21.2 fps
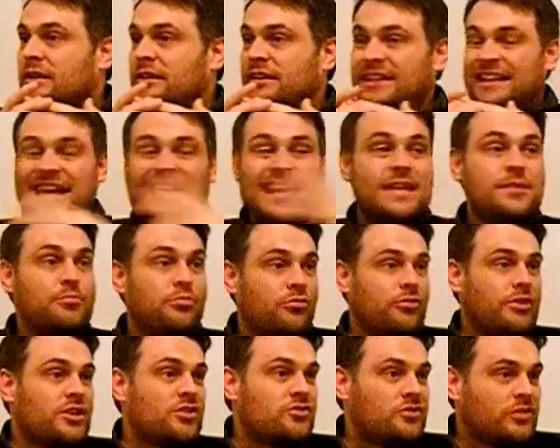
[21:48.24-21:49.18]
lay
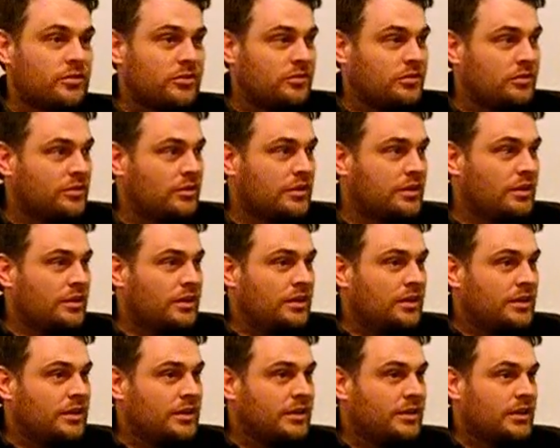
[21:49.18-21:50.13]
preachers,
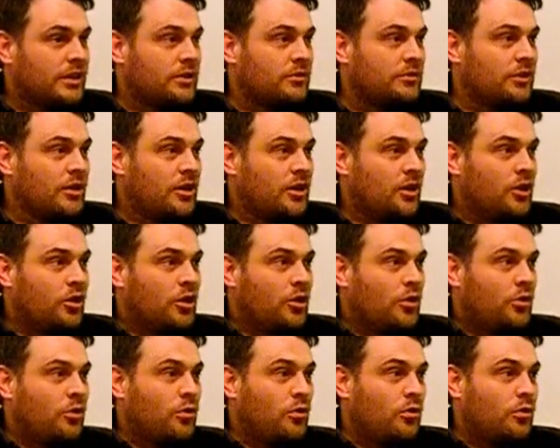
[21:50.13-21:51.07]
you know,
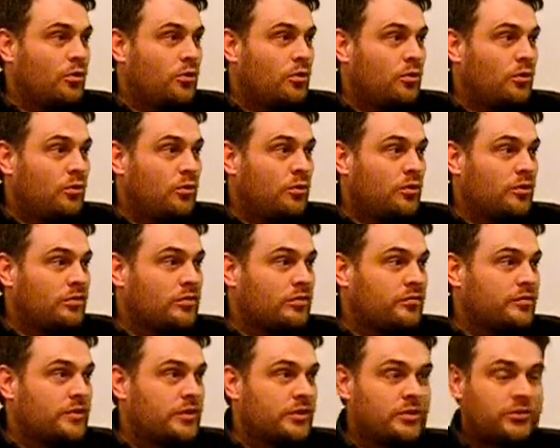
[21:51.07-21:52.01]
or
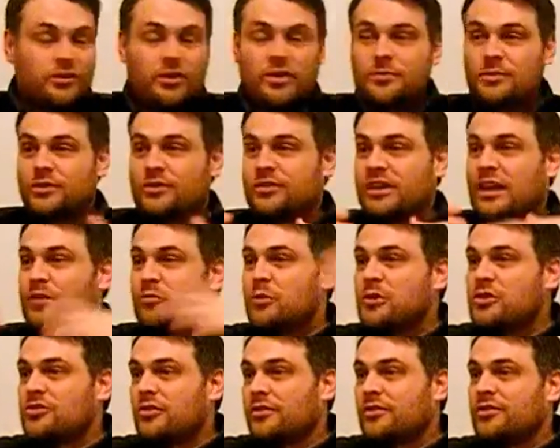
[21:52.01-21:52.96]
for the sermon
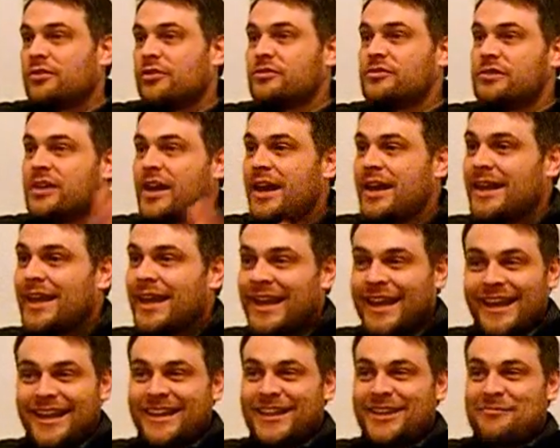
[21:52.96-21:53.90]
sandwich on Sunday,
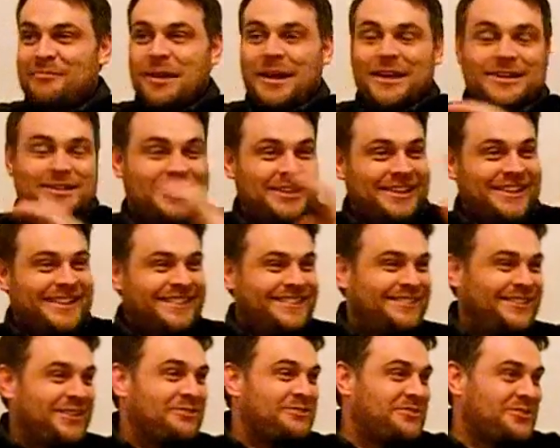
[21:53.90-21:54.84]
they might
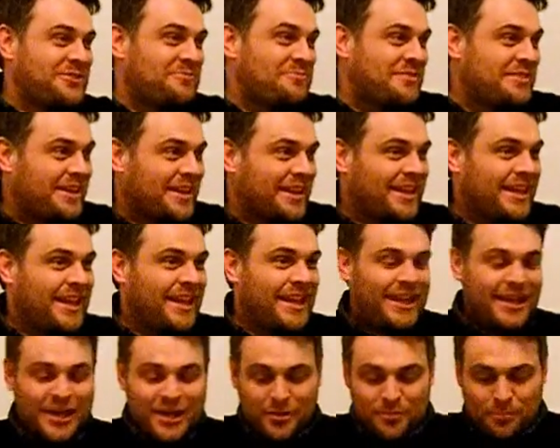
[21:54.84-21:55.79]
do something.
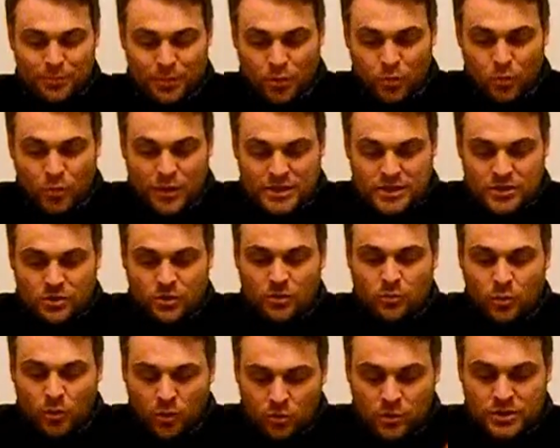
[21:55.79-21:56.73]
But
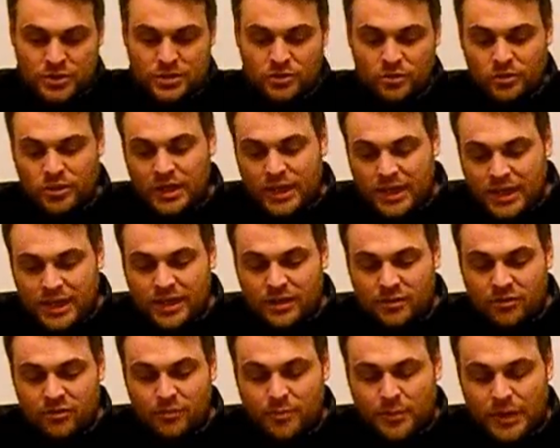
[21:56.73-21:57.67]
what we're talking
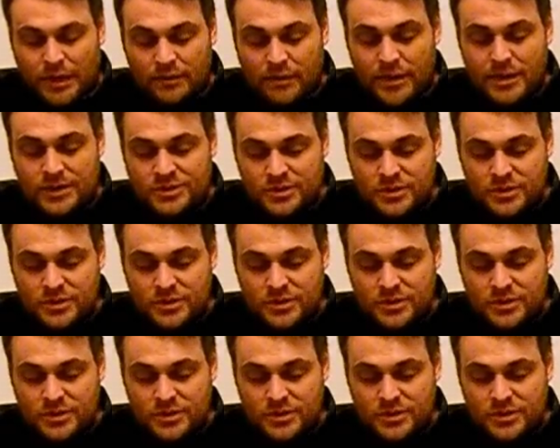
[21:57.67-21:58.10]
here about is